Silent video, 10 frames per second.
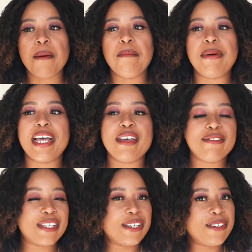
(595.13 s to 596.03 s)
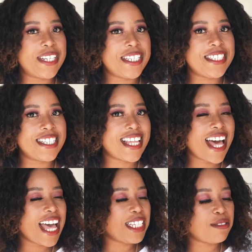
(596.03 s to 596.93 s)
But if you don't want to do
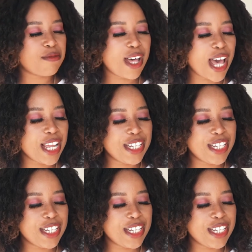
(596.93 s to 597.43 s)
that, it's fine.